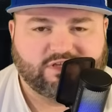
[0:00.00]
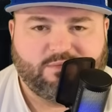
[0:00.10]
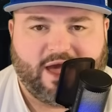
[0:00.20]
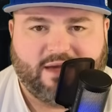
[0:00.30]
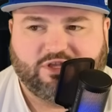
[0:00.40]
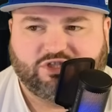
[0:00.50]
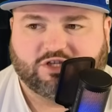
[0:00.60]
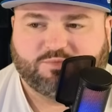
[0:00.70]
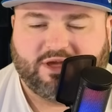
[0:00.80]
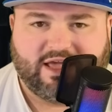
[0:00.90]
Miami
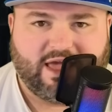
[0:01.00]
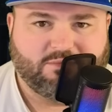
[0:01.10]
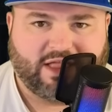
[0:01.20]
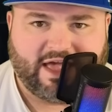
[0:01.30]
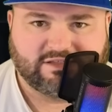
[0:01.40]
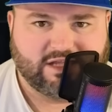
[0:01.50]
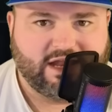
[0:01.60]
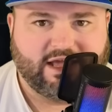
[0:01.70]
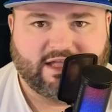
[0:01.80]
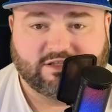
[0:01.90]
just played a game last
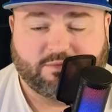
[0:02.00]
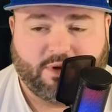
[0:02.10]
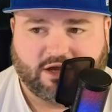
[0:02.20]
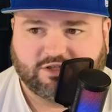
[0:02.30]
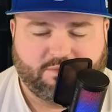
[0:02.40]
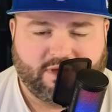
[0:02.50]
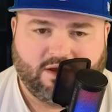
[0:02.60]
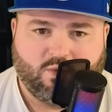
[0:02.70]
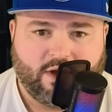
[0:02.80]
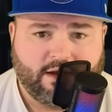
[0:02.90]
night against the Bucks, a
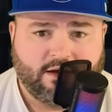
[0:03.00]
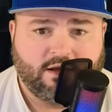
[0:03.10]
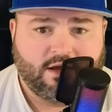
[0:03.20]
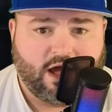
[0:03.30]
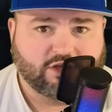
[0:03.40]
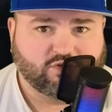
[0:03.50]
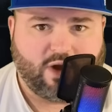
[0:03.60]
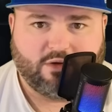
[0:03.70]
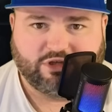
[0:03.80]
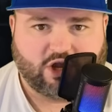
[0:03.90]
big win. So
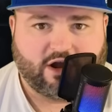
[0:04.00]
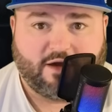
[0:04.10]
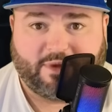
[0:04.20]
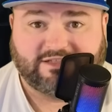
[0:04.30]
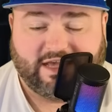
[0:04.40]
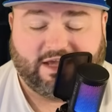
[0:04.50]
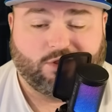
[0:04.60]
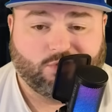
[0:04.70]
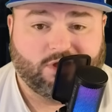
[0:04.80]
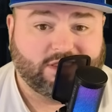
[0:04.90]
why don't we start out by taking
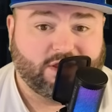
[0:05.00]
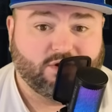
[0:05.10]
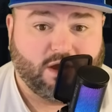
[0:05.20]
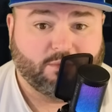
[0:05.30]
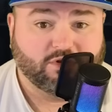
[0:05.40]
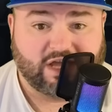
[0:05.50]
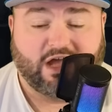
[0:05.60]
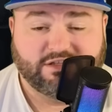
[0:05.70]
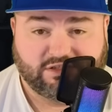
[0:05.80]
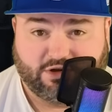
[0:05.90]
a look at their numbers
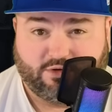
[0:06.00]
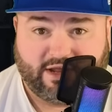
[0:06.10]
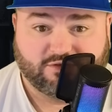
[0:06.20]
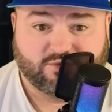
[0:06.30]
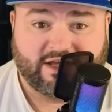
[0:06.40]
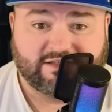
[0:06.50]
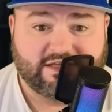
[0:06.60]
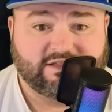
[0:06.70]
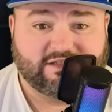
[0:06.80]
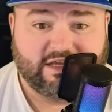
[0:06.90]
on 0 days rest
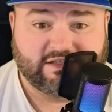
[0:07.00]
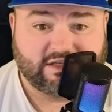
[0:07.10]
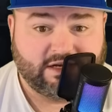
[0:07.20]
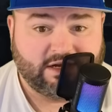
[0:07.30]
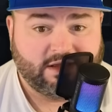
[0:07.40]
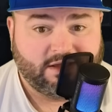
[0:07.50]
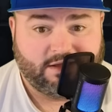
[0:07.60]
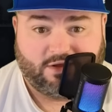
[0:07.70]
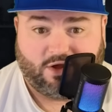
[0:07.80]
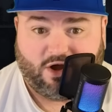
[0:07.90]
this season.
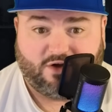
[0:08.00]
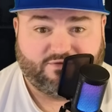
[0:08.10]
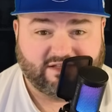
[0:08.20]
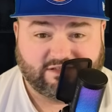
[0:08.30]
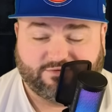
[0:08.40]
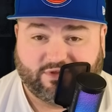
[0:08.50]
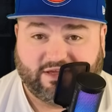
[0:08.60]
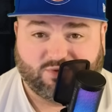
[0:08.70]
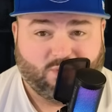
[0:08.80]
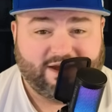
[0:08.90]

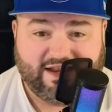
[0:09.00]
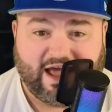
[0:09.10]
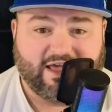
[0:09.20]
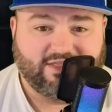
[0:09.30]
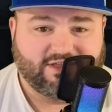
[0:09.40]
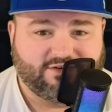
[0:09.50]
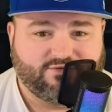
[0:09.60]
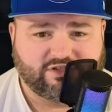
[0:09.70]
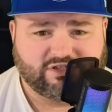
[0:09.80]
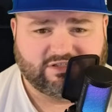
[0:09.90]
Offensively, 29th in
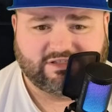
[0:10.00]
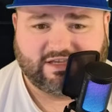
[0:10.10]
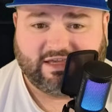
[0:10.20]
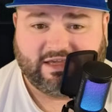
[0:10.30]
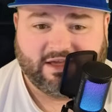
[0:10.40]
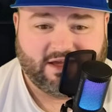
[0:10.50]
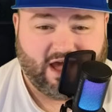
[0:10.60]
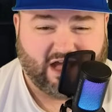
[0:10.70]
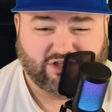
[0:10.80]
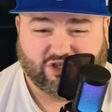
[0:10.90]
efficiency,
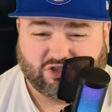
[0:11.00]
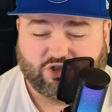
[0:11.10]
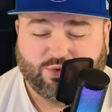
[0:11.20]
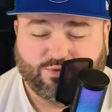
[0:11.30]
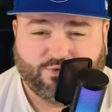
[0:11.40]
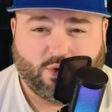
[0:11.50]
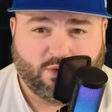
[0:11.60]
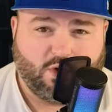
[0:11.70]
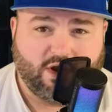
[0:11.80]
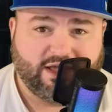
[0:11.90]
just
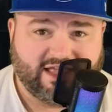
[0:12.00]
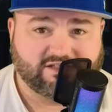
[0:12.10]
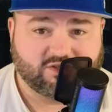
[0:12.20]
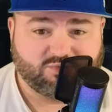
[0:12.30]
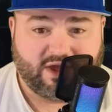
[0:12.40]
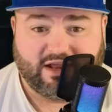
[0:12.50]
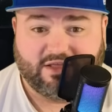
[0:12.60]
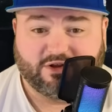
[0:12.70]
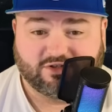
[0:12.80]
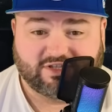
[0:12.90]
2-4-1 against the spread
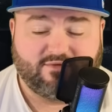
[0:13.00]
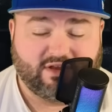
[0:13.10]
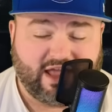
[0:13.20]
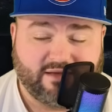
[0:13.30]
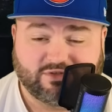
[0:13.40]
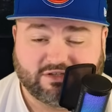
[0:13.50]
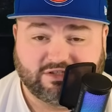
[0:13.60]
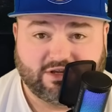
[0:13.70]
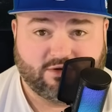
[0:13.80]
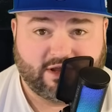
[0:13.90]
in their 7 games on
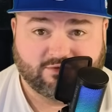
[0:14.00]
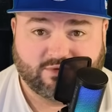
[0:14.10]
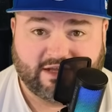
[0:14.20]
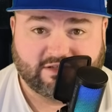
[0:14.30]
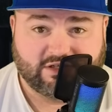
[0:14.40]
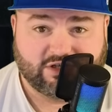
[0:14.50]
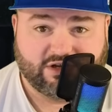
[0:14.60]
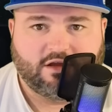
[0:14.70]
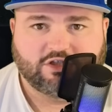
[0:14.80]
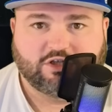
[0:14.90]
0 days rest this
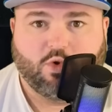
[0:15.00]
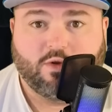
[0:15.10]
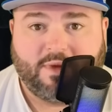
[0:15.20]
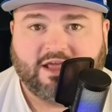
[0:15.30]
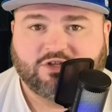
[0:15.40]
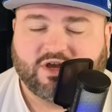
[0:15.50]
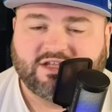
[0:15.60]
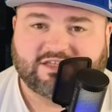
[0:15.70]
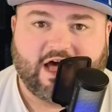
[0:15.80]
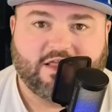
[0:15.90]
year. Some more betting
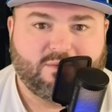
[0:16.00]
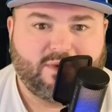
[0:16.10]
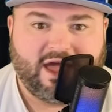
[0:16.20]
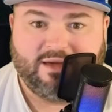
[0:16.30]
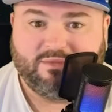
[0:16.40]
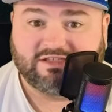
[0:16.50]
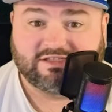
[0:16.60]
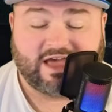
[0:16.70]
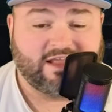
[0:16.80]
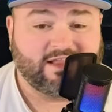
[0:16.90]
trends on the Miami
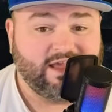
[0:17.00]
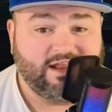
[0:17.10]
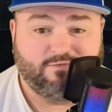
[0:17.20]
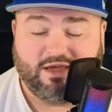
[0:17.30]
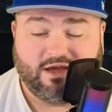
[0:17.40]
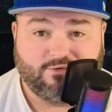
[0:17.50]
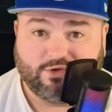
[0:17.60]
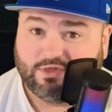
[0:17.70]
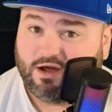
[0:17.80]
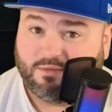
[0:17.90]
side. The Heat have been
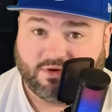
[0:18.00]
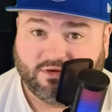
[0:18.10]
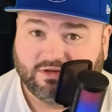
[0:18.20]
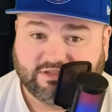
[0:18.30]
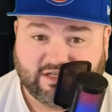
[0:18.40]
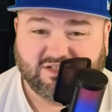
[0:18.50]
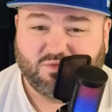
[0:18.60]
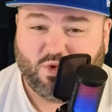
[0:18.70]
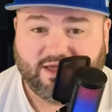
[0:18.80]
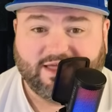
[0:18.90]
covering the number.
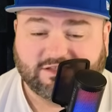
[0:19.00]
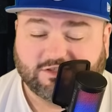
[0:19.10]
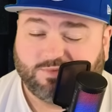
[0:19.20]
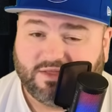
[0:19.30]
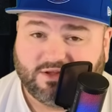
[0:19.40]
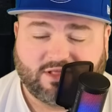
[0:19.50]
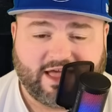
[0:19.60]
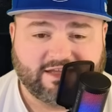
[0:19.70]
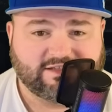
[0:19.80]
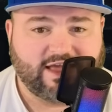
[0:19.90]
6-1 against the spread in their
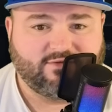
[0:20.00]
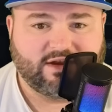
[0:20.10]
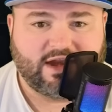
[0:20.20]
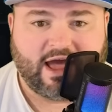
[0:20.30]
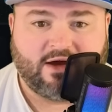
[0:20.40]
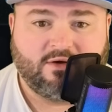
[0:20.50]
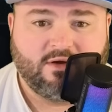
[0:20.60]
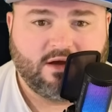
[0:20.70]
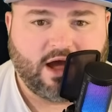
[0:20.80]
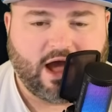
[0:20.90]
last 7 now.
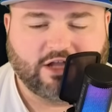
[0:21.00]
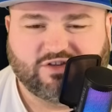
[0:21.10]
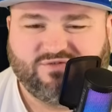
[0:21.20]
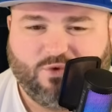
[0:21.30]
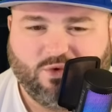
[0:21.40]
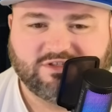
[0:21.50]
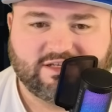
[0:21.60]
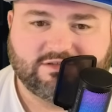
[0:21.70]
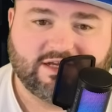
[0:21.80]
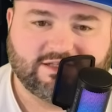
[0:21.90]
Just
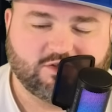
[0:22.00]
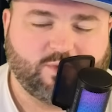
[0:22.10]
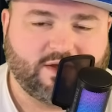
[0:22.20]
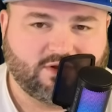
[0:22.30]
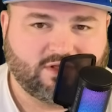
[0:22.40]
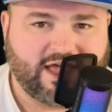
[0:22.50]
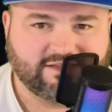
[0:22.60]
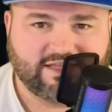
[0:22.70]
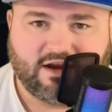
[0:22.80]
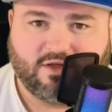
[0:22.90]
4-6 against the spread in their
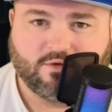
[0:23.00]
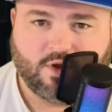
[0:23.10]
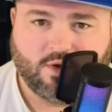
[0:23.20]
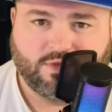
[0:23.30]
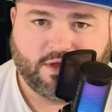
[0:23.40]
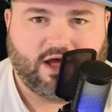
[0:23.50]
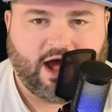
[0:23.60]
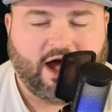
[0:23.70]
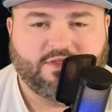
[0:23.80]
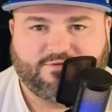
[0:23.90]
last 10 on the road, though.
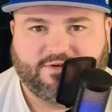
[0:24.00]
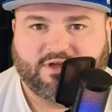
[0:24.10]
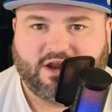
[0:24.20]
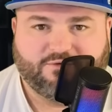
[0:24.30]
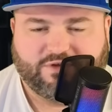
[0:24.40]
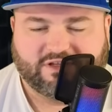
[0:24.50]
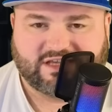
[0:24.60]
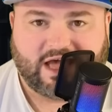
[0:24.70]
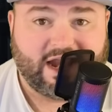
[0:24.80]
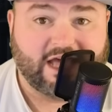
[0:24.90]
On the Philadelphia
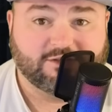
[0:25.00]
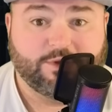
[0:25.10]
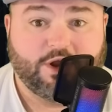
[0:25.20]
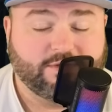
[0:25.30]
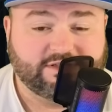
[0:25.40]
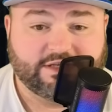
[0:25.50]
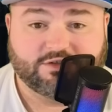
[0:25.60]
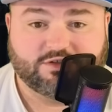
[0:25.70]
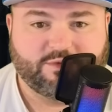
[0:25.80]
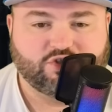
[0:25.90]
side, as we know, the
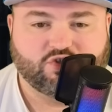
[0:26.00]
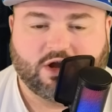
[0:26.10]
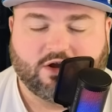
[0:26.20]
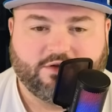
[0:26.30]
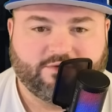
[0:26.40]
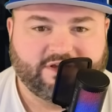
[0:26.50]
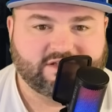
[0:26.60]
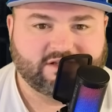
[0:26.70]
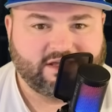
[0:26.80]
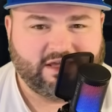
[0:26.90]
Sixers have been struggling
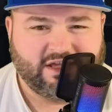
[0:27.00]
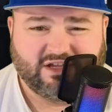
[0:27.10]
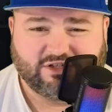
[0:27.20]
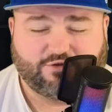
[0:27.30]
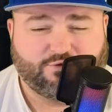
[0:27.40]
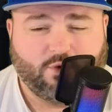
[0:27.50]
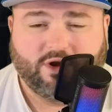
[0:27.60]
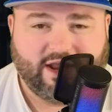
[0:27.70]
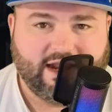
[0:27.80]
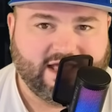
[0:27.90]
recently. Just
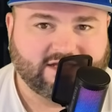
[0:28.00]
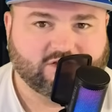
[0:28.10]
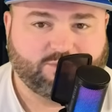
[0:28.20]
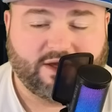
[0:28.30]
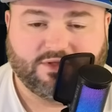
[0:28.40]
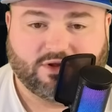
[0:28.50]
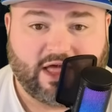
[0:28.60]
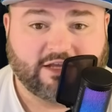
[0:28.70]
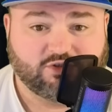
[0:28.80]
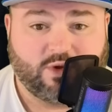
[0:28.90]
4-8 against the spread in their
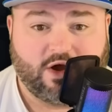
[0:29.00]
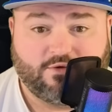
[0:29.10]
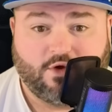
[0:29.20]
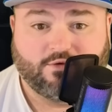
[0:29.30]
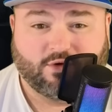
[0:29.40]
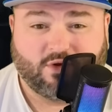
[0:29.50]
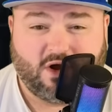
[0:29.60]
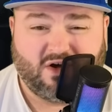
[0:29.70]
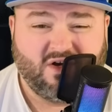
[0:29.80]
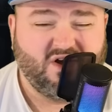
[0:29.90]
last 12
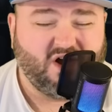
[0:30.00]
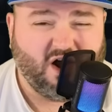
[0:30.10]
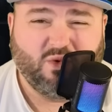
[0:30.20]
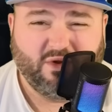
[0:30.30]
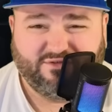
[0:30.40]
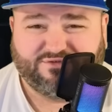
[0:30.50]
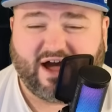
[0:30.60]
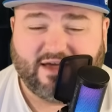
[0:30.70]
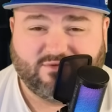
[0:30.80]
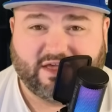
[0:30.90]
overall.
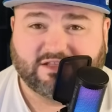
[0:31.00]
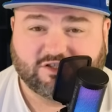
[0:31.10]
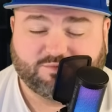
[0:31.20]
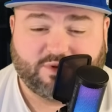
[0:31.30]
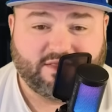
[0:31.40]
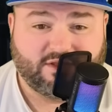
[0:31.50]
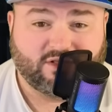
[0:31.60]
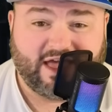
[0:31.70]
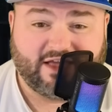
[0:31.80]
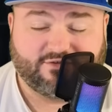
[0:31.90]
0-5 against the spread in their
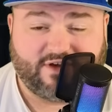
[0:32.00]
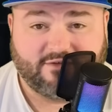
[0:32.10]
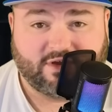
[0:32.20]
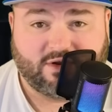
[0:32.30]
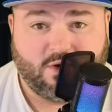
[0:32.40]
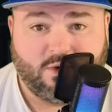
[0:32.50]
last 5 at home.